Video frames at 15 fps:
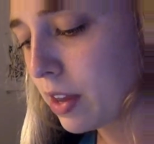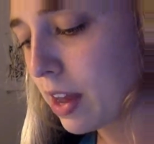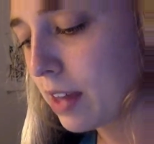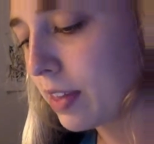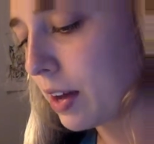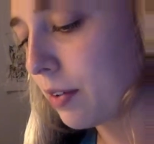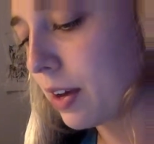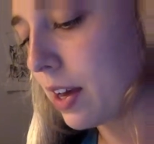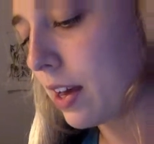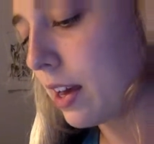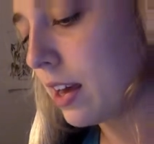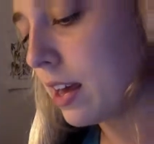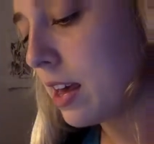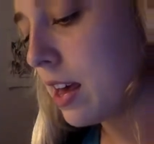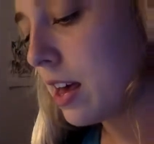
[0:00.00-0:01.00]
And that
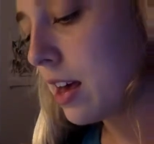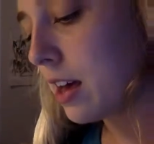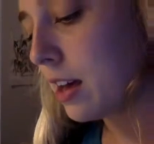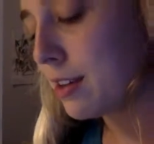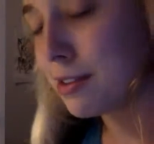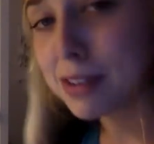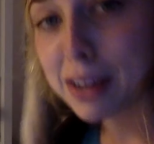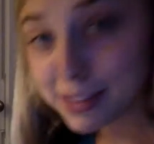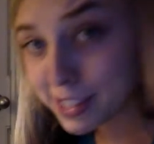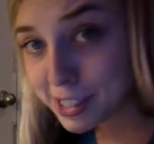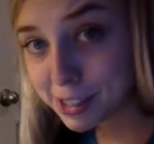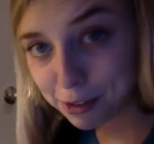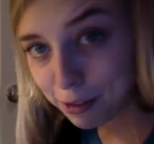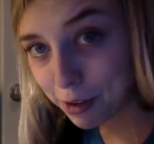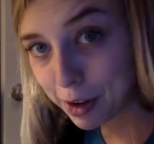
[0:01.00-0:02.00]
way you guys can
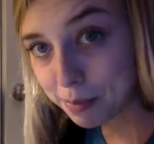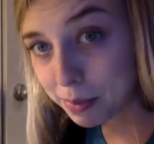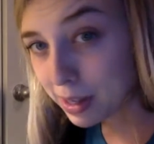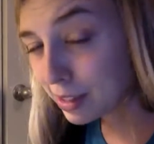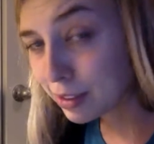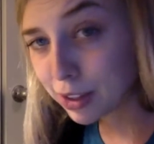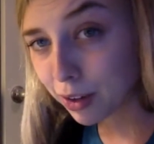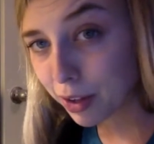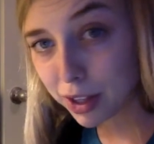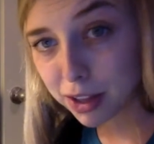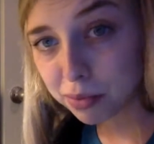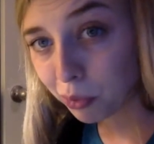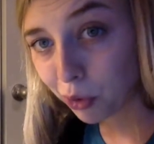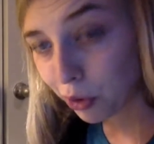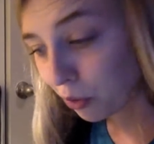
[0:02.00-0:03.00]
grow up and go
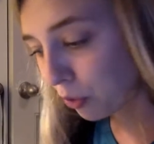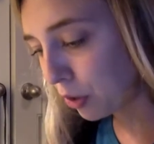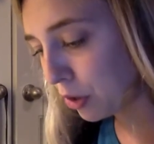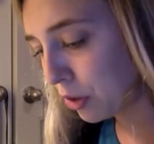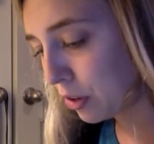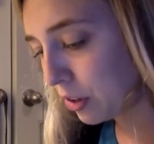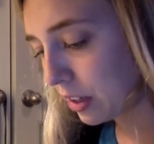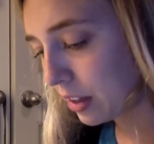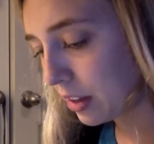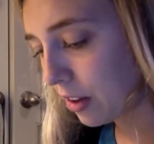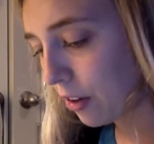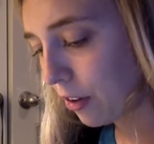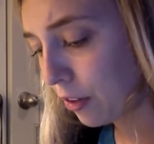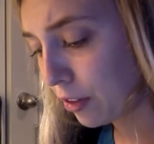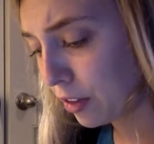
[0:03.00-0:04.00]
explore the world and
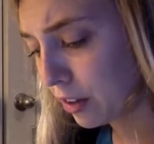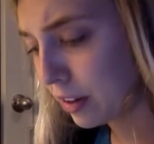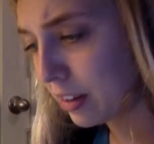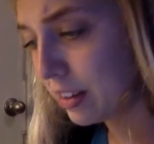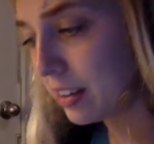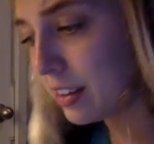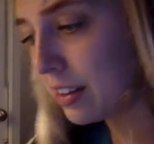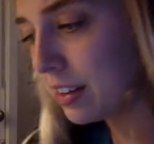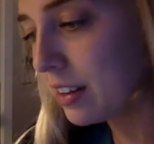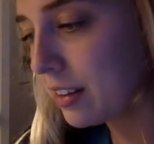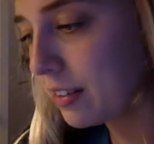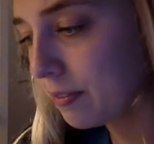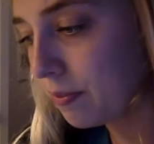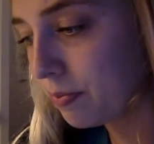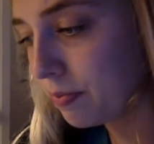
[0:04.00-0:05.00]
all the
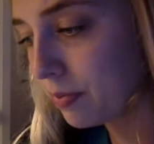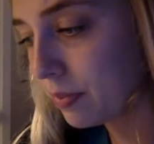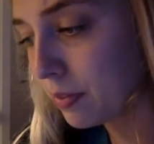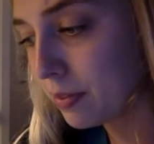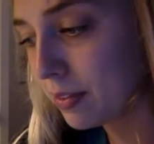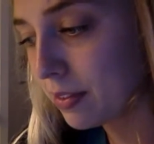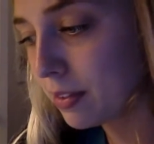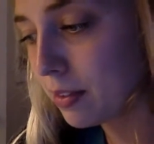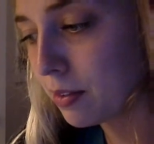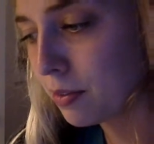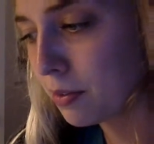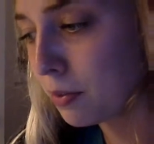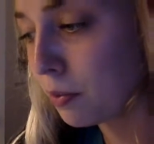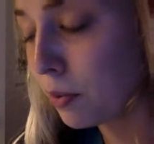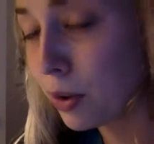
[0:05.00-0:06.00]

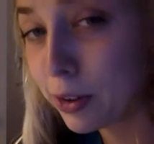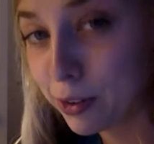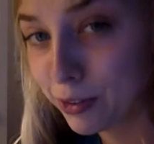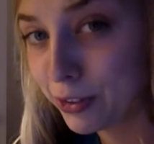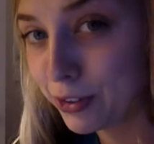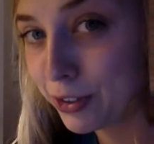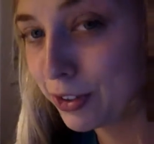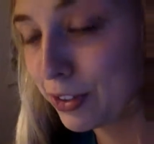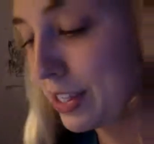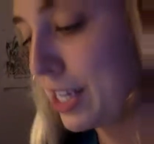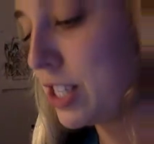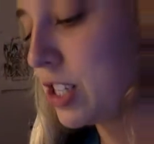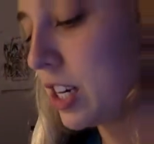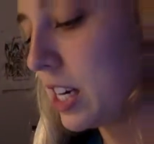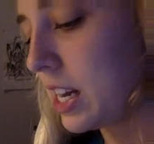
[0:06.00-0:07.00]
wonderful
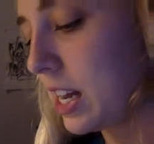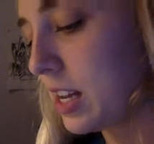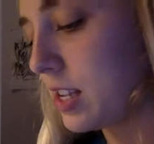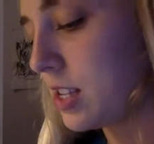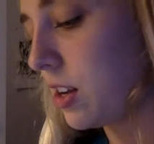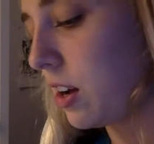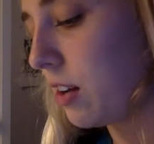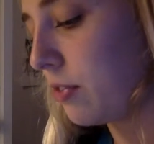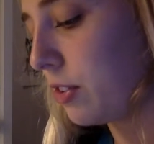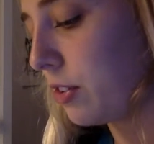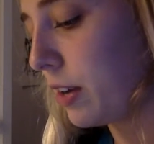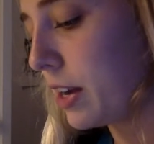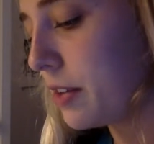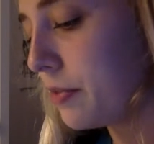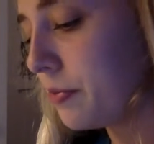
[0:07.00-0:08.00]
nature it has to offer,
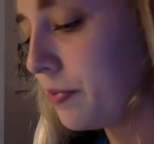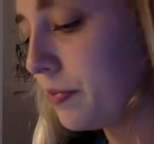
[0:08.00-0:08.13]
right?